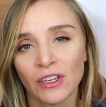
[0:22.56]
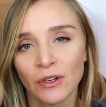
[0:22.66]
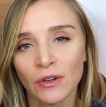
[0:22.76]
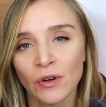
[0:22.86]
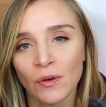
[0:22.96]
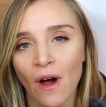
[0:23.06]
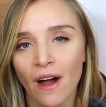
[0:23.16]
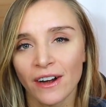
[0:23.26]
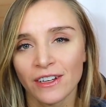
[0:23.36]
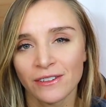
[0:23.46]
you who
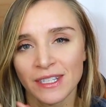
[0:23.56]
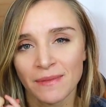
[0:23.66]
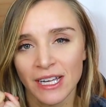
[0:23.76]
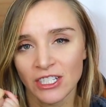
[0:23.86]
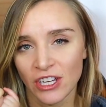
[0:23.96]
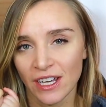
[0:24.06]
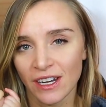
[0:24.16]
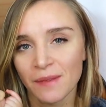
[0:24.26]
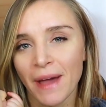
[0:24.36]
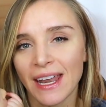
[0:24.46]
are new to my
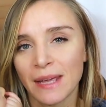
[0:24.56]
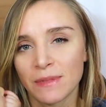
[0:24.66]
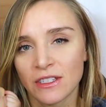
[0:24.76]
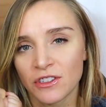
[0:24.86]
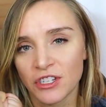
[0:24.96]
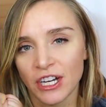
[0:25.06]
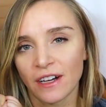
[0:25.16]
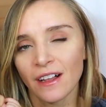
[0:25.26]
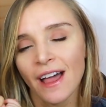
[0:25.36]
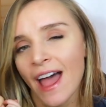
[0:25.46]
channel, my name is
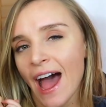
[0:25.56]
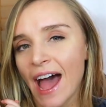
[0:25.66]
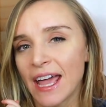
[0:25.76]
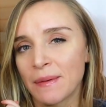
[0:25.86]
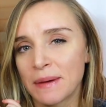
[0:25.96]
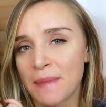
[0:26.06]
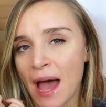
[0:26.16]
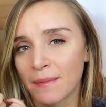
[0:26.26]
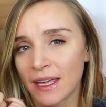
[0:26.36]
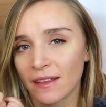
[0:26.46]
Jill. I am a
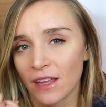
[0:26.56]
mommy